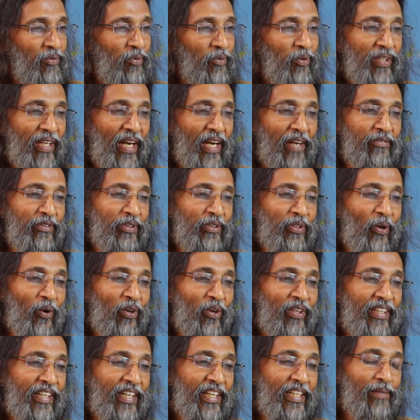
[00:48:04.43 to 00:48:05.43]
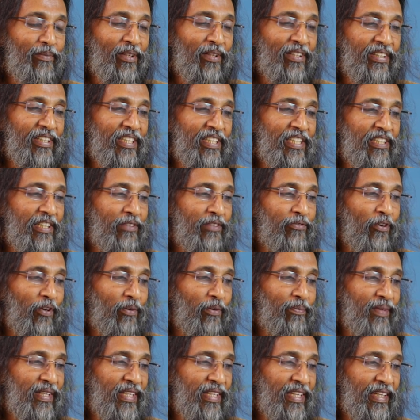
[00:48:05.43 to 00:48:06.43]
would have no credible reason
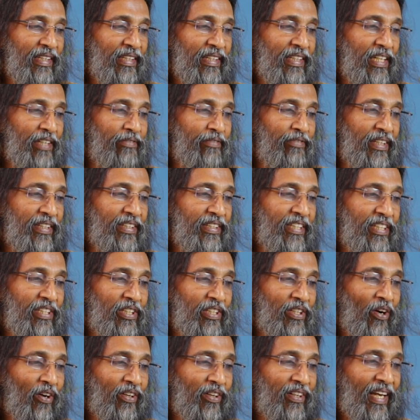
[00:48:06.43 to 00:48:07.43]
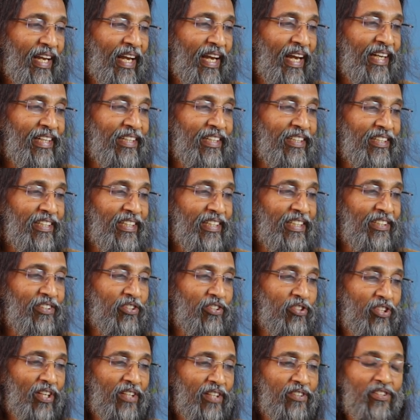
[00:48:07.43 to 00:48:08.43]
for being if it did not end
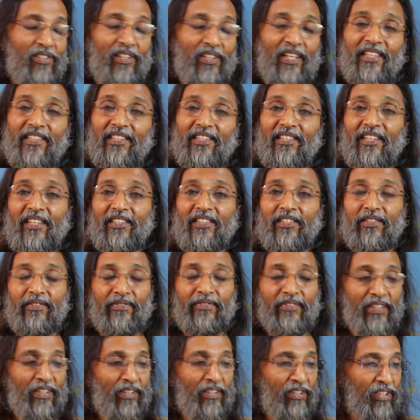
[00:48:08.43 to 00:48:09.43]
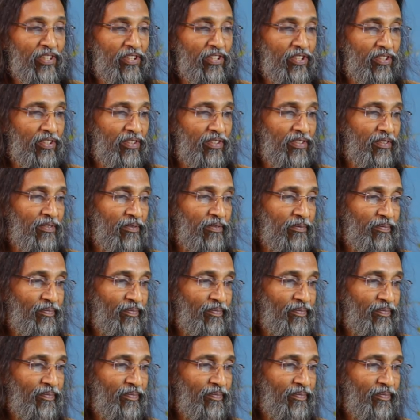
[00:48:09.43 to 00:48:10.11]
in such a transfiguration.